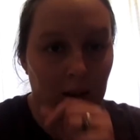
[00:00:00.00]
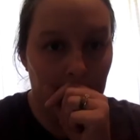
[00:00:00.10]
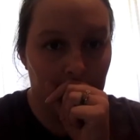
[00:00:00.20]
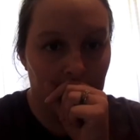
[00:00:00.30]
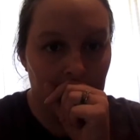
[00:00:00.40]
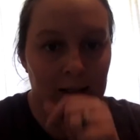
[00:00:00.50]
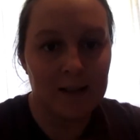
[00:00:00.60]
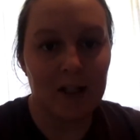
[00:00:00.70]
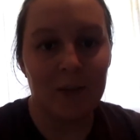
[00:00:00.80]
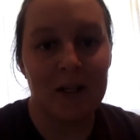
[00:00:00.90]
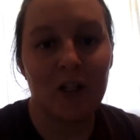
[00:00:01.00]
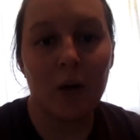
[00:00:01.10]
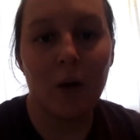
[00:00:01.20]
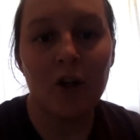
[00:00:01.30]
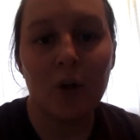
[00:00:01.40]
Excuse me.
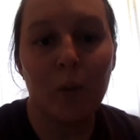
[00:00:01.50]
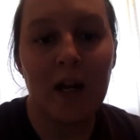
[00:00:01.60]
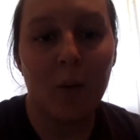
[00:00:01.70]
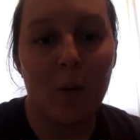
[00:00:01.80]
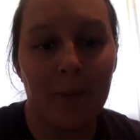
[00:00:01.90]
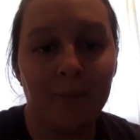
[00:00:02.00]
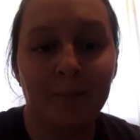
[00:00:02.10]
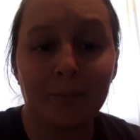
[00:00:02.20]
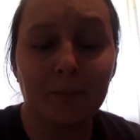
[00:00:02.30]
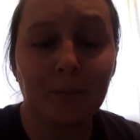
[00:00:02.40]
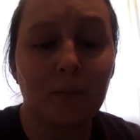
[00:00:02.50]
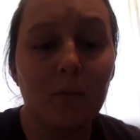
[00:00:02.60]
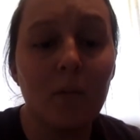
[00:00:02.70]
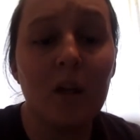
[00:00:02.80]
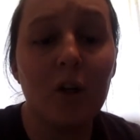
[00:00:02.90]
So under week one,
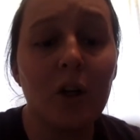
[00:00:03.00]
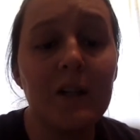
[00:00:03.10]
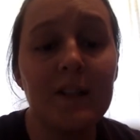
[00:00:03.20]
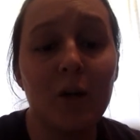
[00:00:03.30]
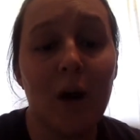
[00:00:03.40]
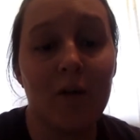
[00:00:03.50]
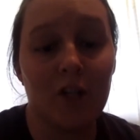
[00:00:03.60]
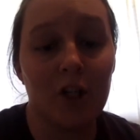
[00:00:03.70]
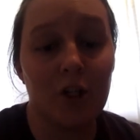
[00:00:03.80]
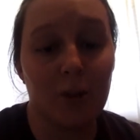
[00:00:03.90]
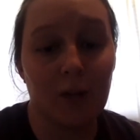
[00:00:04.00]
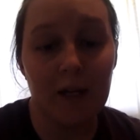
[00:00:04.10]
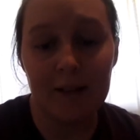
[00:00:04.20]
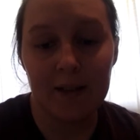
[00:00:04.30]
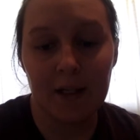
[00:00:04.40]
you're going to see you have a to-do
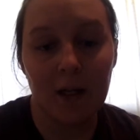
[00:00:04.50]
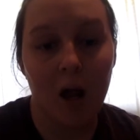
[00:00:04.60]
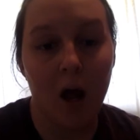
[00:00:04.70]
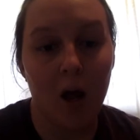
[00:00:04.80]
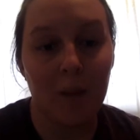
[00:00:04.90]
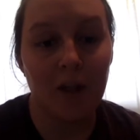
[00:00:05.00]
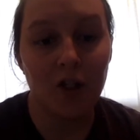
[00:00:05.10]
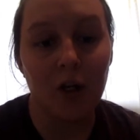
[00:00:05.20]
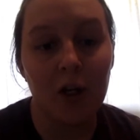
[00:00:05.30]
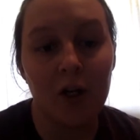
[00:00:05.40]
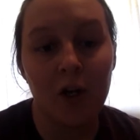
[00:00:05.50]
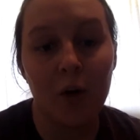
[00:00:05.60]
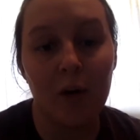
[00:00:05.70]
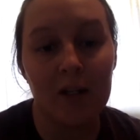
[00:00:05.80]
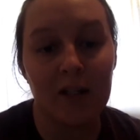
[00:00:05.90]
list, and you're going to
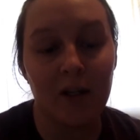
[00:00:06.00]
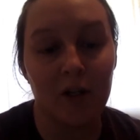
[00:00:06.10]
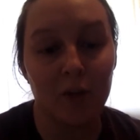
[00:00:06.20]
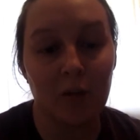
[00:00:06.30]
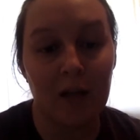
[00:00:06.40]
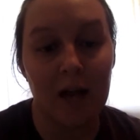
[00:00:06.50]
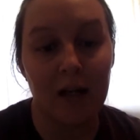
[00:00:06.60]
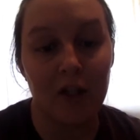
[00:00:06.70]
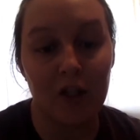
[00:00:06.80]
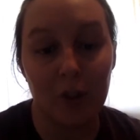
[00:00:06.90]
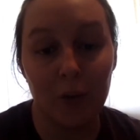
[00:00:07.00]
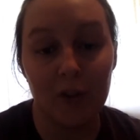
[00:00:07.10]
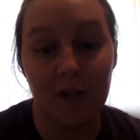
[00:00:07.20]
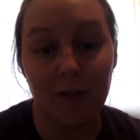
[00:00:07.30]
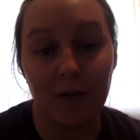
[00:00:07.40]
notice there's kind of two
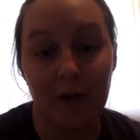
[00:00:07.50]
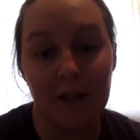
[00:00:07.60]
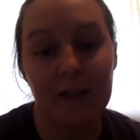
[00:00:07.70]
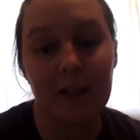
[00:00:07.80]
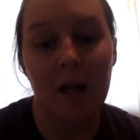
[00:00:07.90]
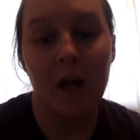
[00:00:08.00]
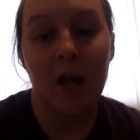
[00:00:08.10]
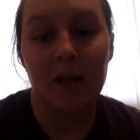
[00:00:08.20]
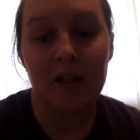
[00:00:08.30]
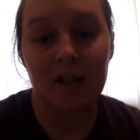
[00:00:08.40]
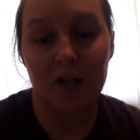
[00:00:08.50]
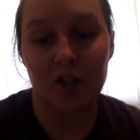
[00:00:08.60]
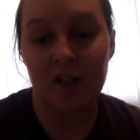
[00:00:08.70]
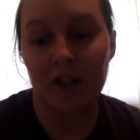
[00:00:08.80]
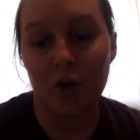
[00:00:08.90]
different
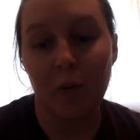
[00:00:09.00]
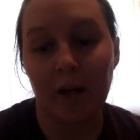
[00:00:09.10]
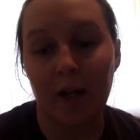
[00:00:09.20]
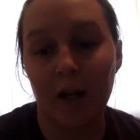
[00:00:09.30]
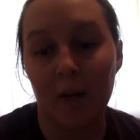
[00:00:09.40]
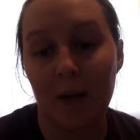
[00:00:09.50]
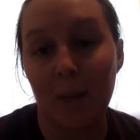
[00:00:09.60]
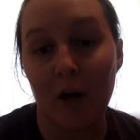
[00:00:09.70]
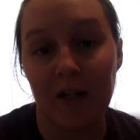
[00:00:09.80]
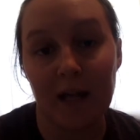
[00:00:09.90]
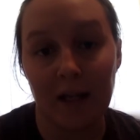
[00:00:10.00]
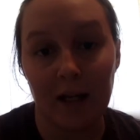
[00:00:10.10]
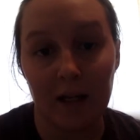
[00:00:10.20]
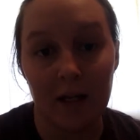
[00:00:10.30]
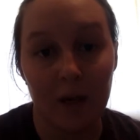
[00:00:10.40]
discussions that you're really going to be partaking
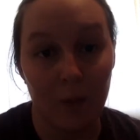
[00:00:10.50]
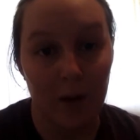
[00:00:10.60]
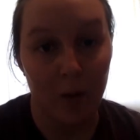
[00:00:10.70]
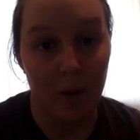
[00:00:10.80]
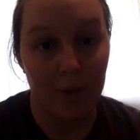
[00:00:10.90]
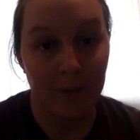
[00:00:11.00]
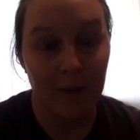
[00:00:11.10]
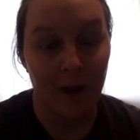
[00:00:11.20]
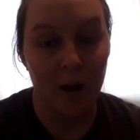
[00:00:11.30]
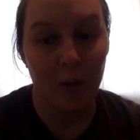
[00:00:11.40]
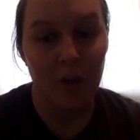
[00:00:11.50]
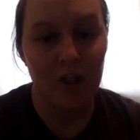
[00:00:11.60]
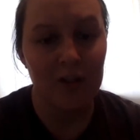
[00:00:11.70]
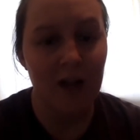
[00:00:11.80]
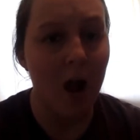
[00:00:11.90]
in week one, which
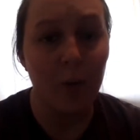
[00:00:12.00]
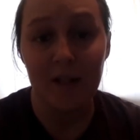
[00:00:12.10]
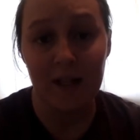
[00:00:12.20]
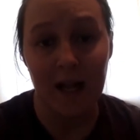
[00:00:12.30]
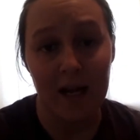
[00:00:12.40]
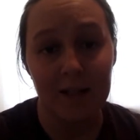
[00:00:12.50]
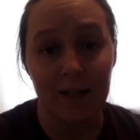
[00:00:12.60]
is not always the case.